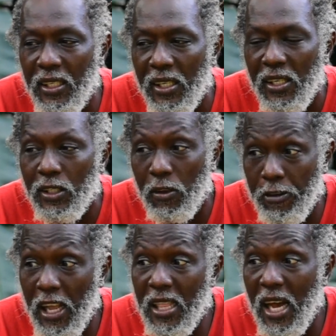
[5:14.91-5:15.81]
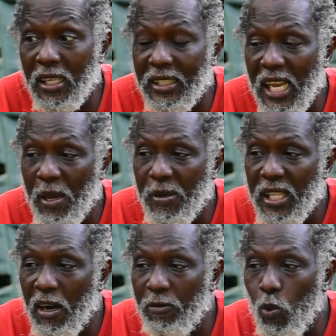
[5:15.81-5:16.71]
So for a long time you'd have
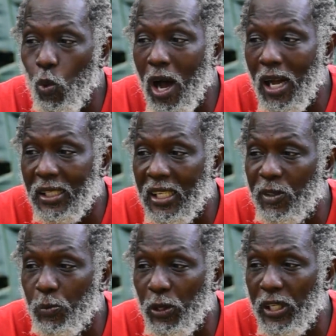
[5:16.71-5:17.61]
the water spirit,